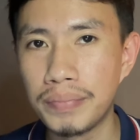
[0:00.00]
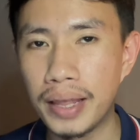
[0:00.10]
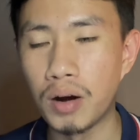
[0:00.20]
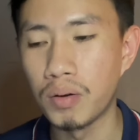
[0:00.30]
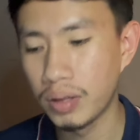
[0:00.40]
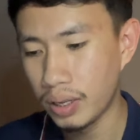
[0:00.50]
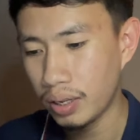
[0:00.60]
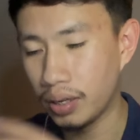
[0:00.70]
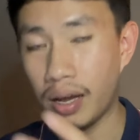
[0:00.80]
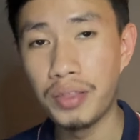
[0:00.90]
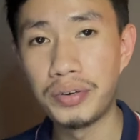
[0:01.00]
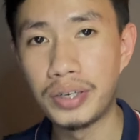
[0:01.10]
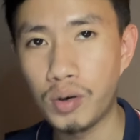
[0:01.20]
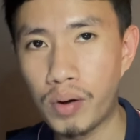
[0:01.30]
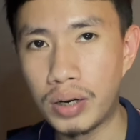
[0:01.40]
Now, gather the
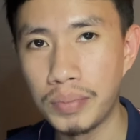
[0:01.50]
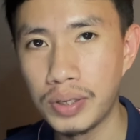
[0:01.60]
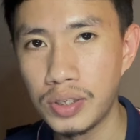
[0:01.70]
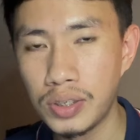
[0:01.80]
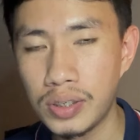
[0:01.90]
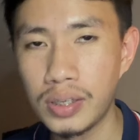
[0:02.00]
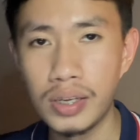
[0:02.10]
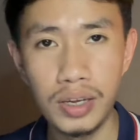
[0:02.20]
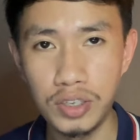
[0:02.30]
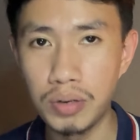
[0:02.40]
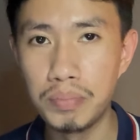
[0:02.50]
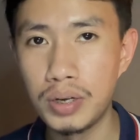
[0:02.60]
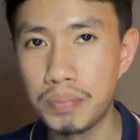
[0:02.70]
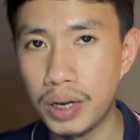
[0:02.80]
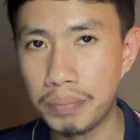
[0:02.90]
requirements,
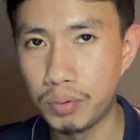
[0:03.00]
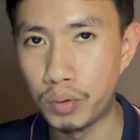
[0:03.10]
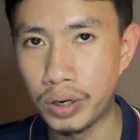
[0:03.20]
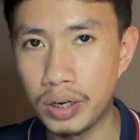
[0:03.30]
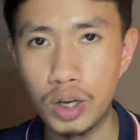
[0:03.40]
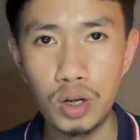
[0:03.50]
submit paperwork,